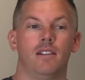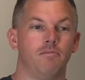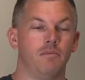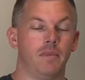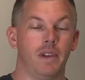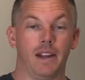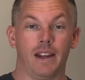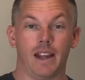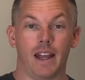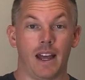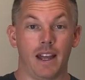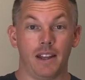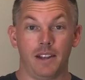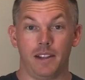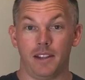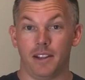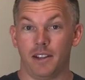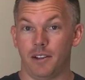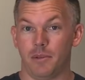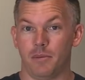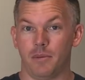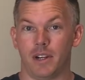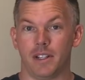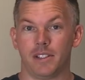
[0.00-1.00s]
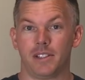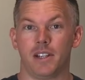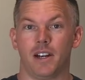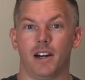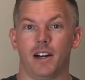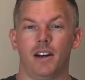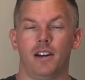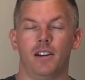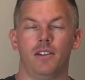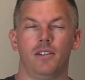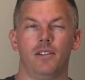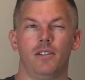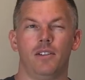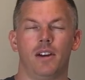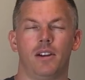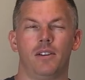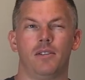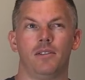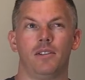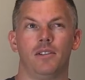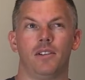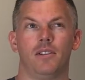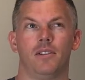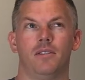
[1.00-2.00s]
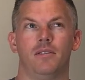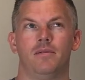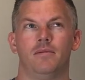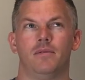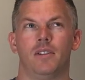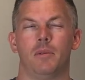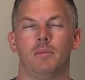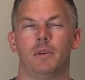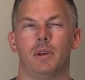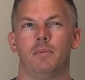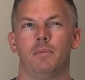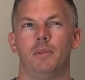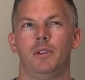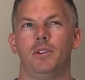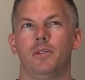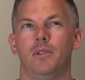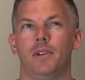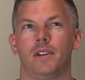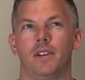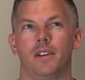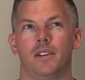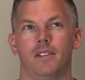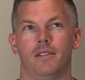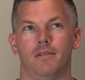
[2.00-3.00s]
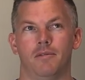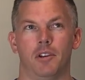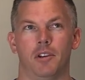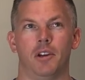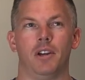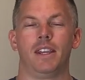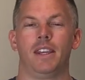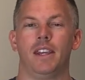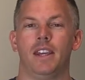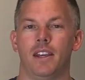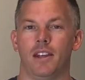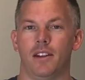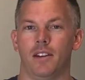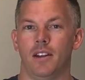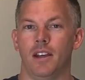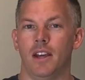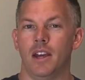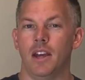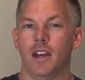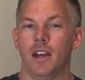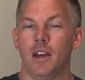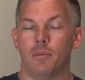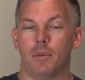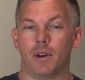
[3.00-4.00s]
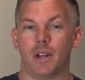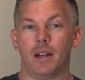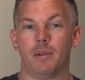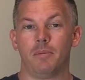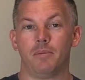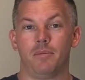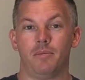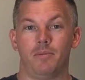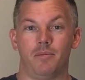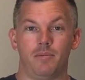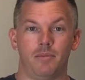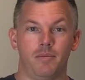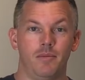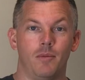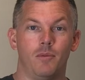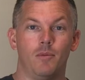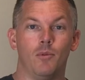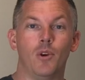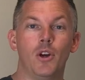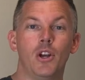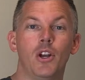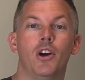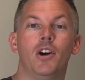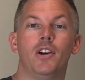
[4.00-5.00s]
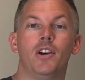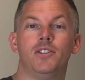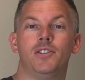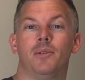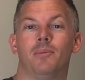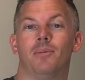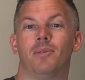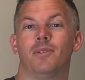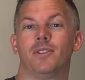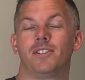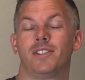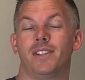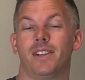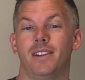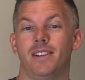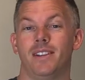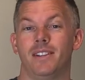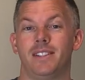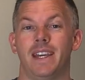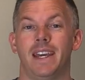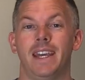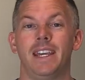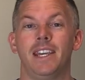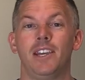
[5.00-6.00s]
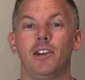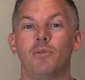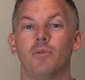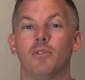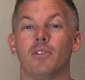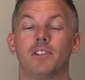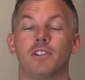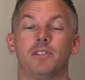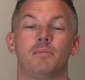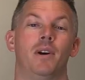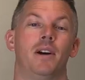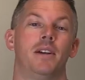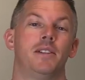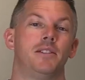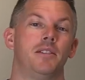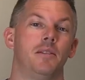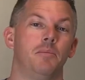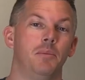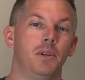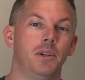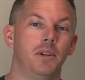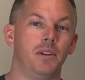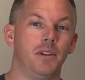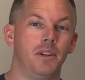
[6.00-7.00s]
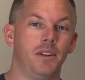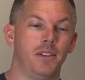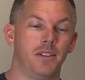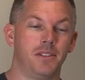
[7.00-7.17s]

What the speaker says: Like I did it in my Tahoe. I don't know, I may be doing it again, but I'm 100% taking responsibility.